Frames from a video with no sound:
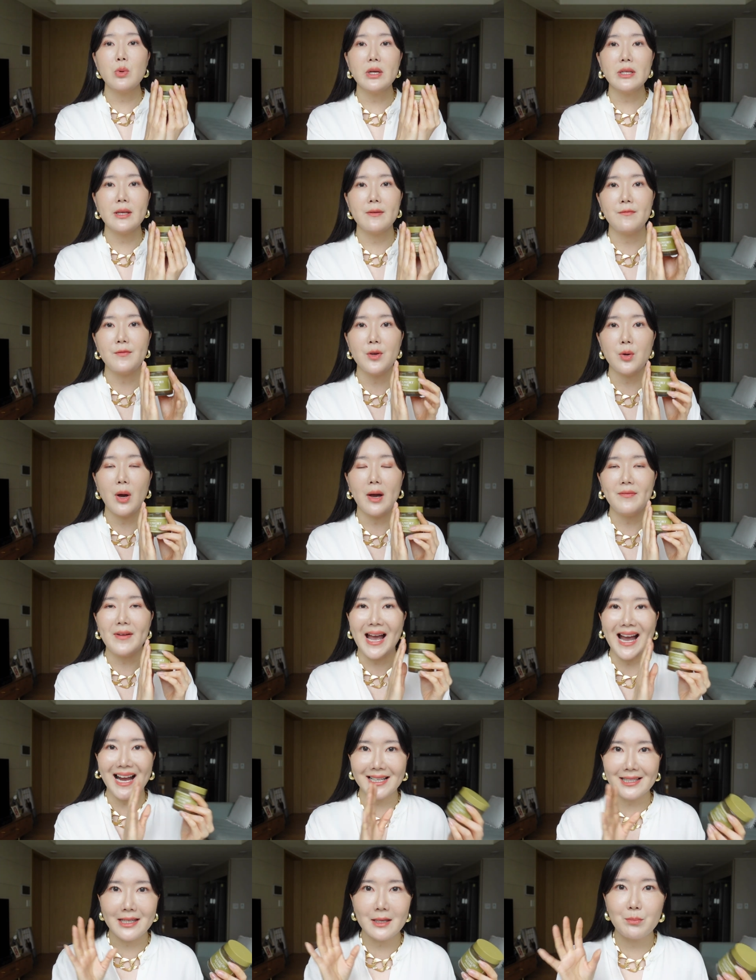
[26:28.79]
one, if you have
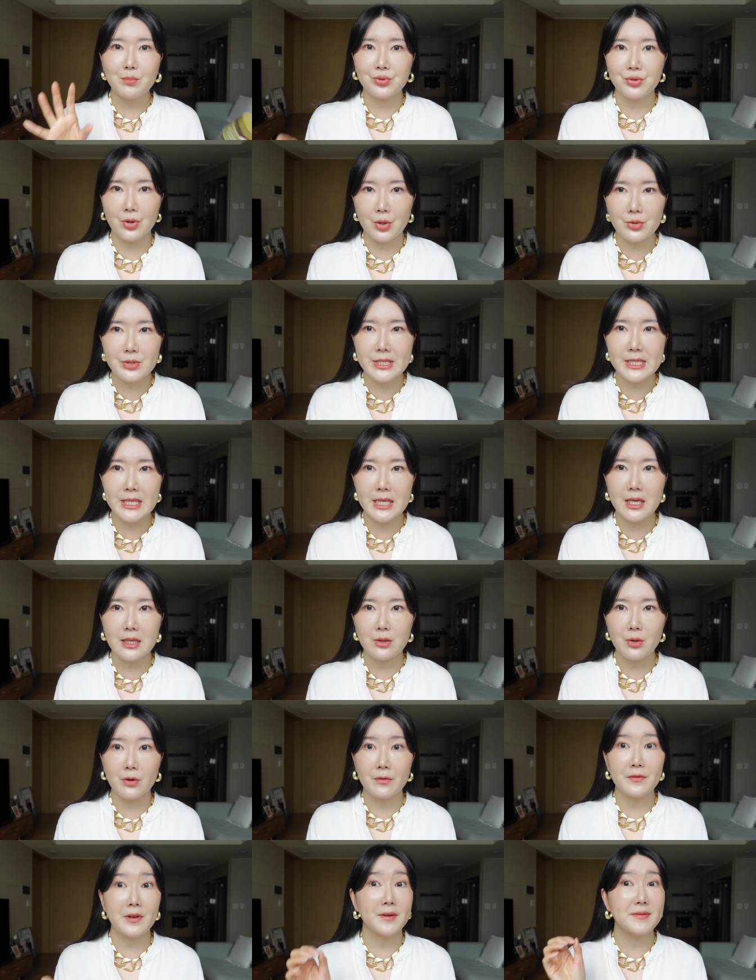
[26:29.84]
acne prone skin,
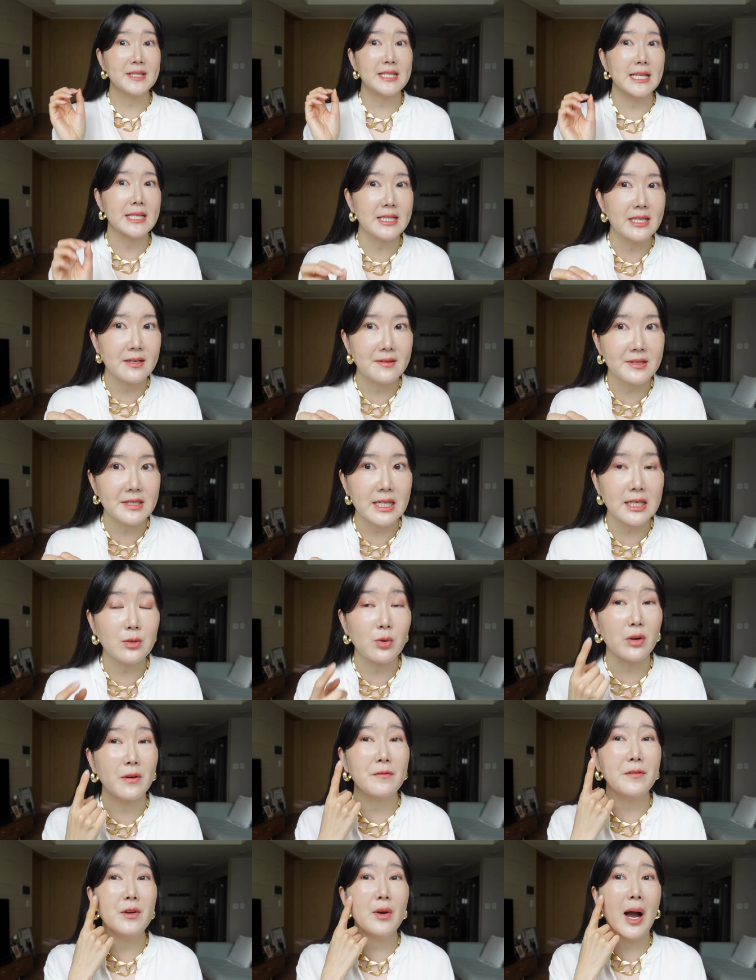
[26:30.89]
or if you have sensitive skin,
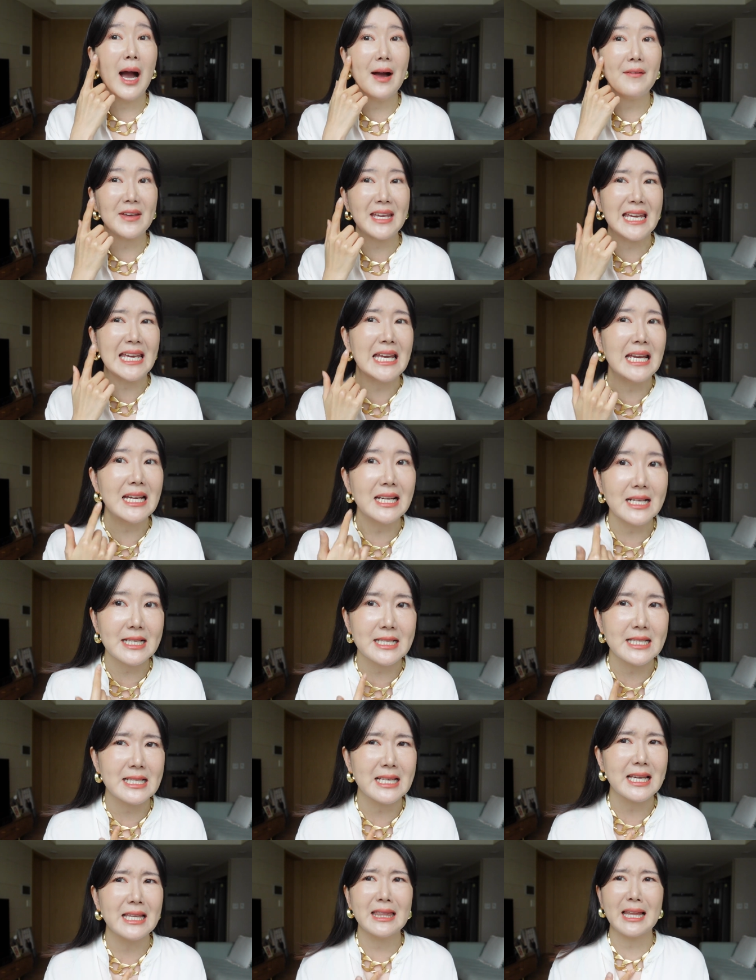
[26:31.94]
or if you have heated
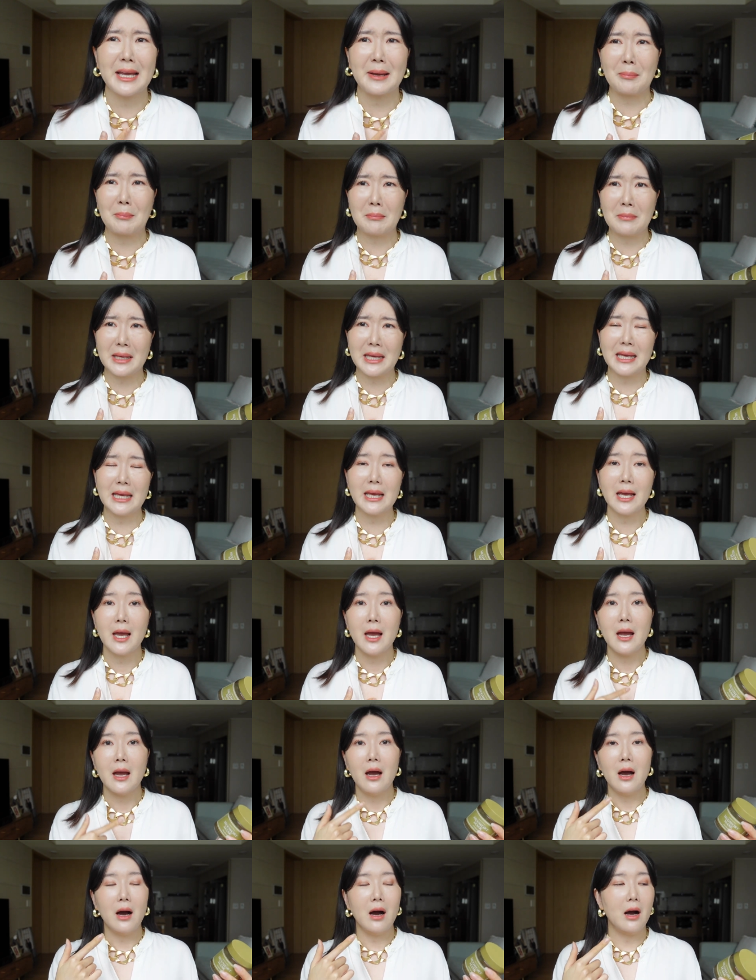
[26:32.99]
skin like me,
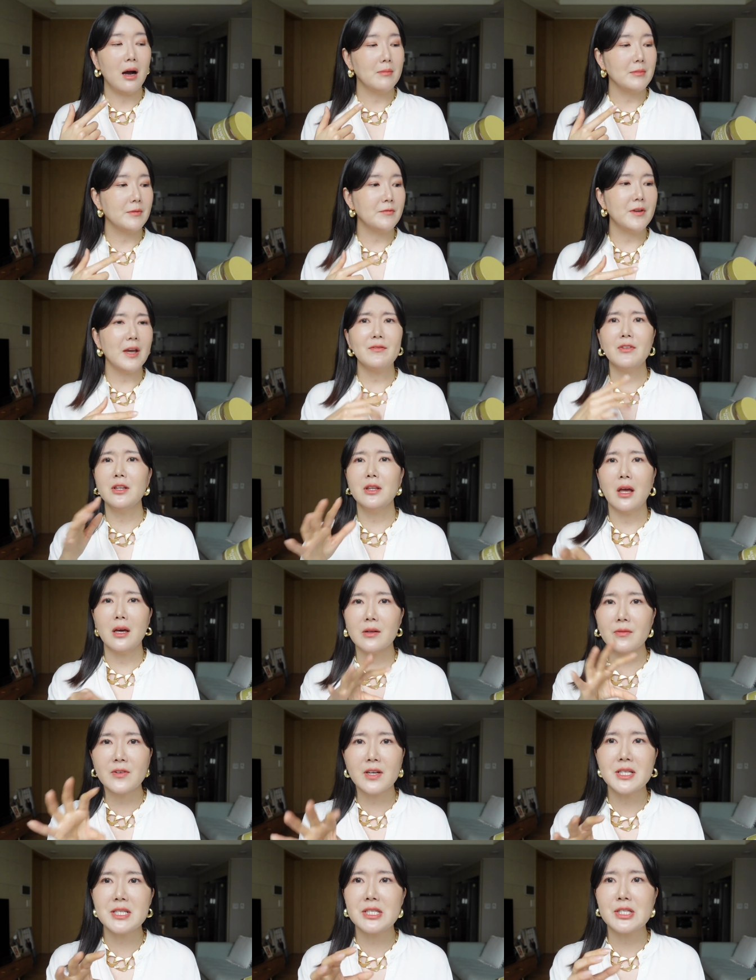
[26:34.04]
um, if you have a lot
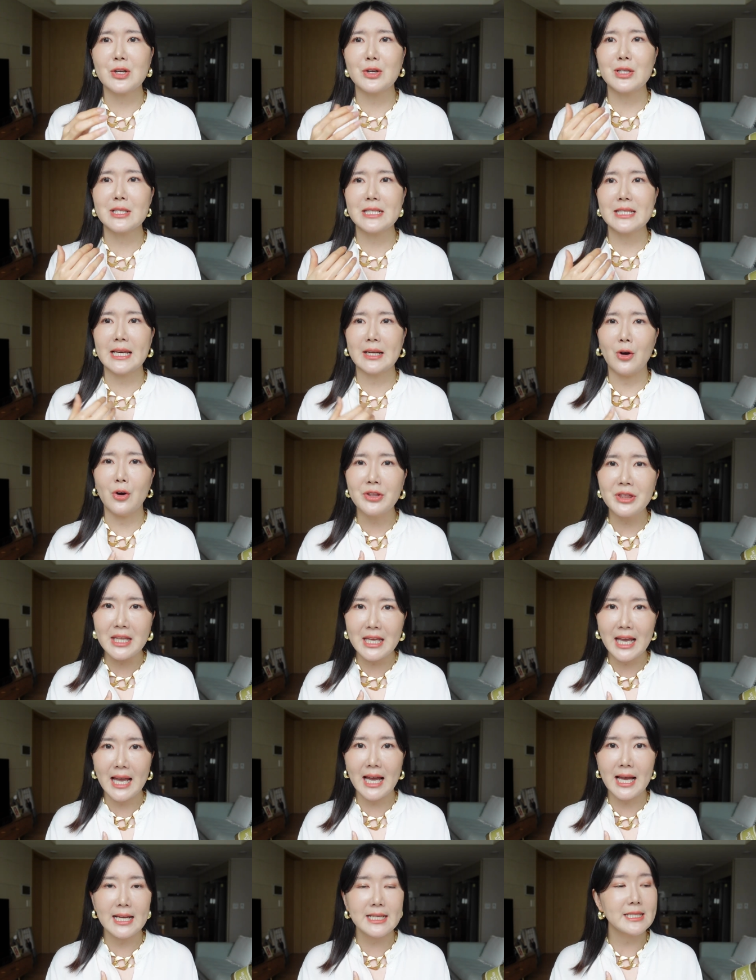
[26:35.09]
of concerns that
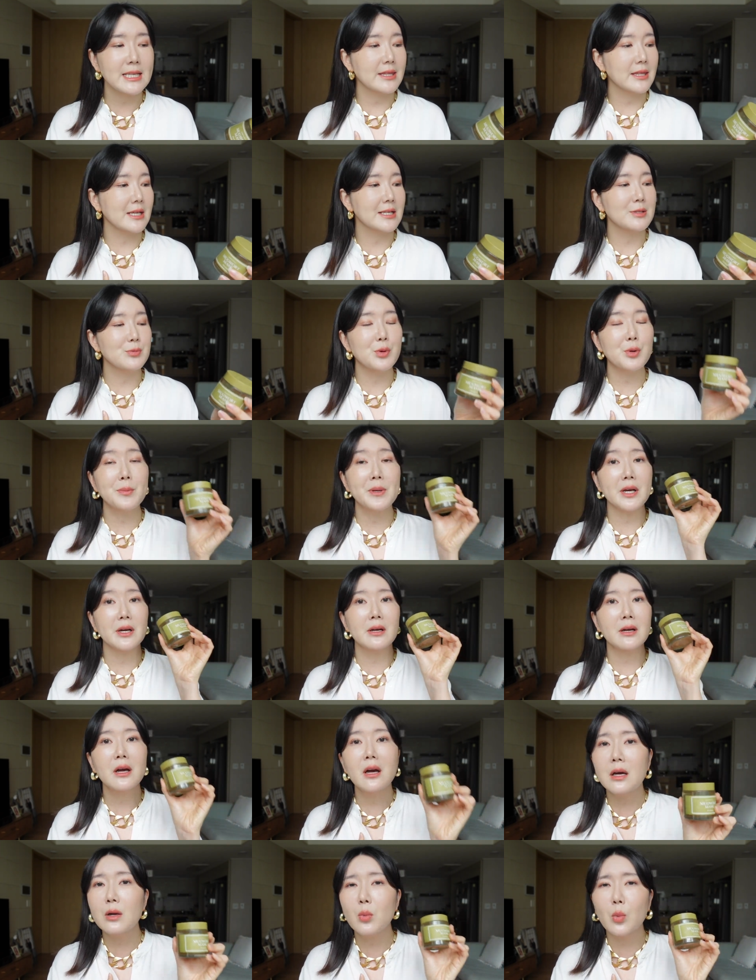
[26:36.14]
Onni has, this will be a
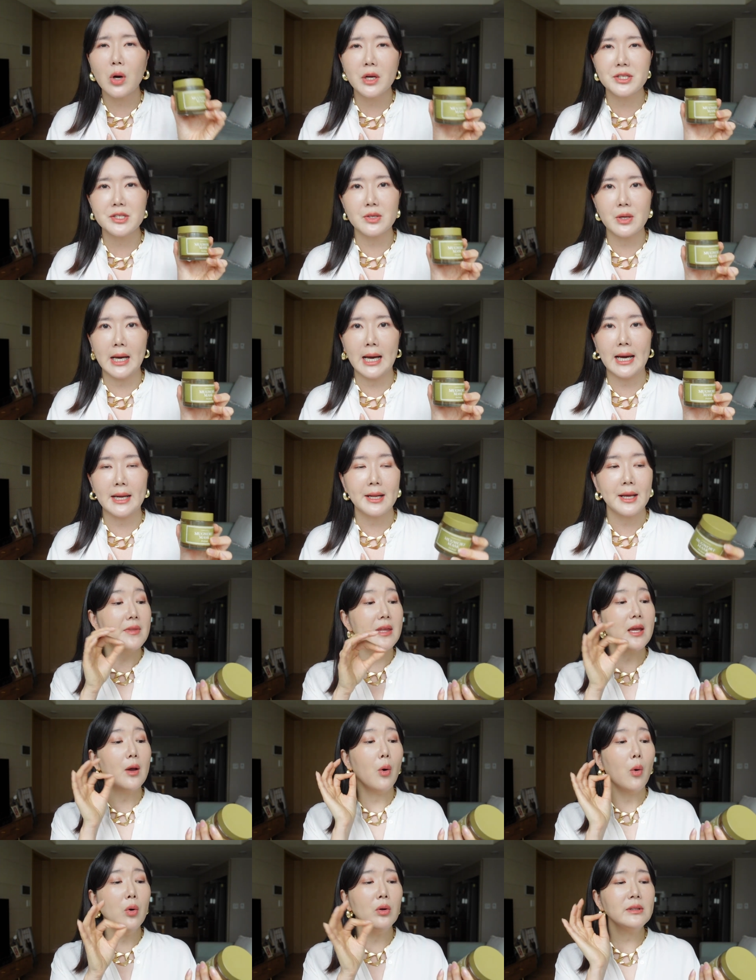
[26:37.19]
good one to add.
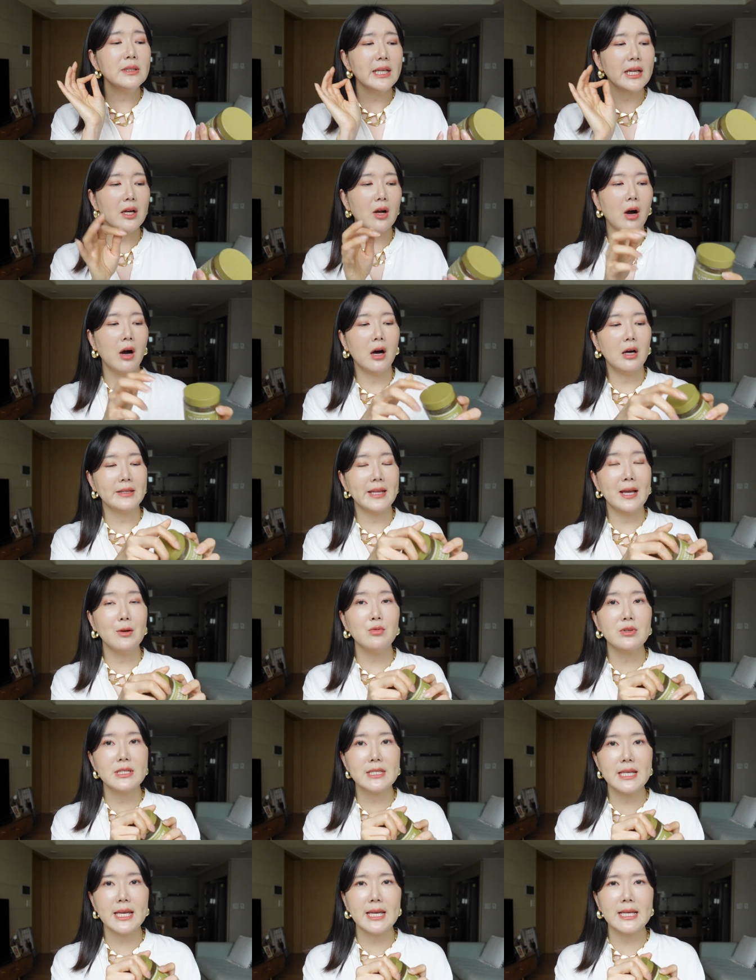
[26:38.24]
The only con I
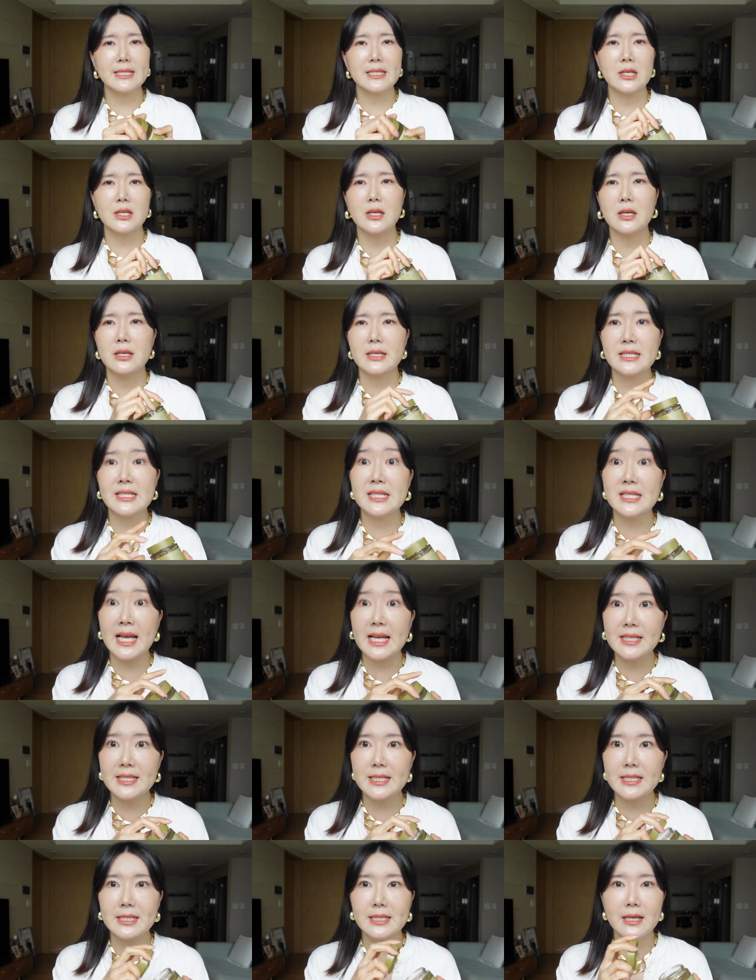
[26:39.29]
would say is the
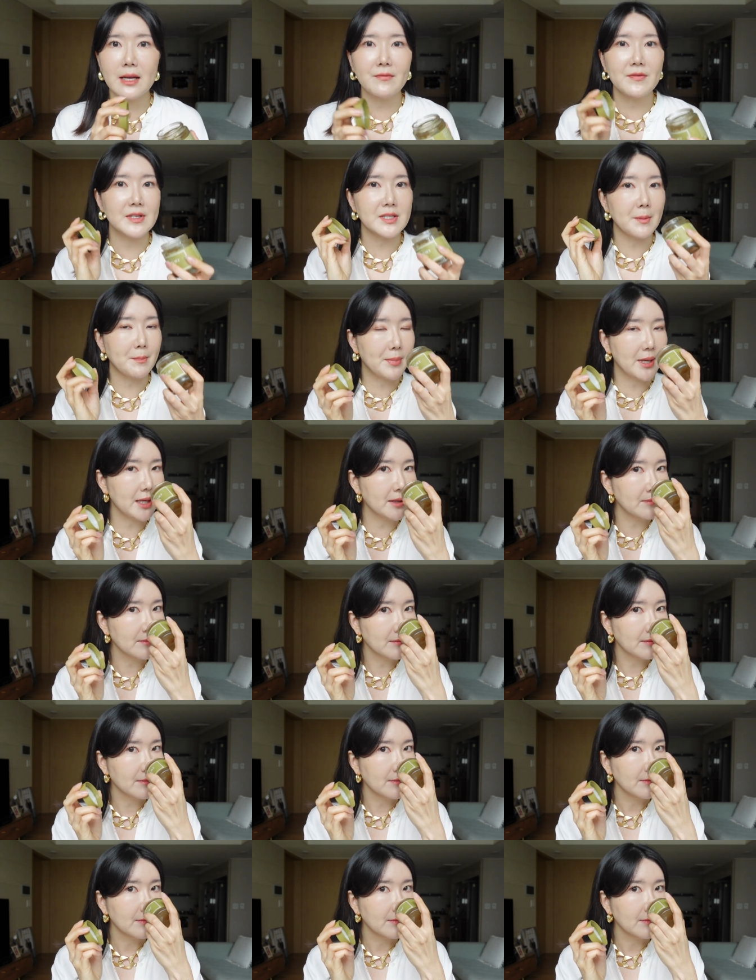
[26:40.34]
scent itself is a bit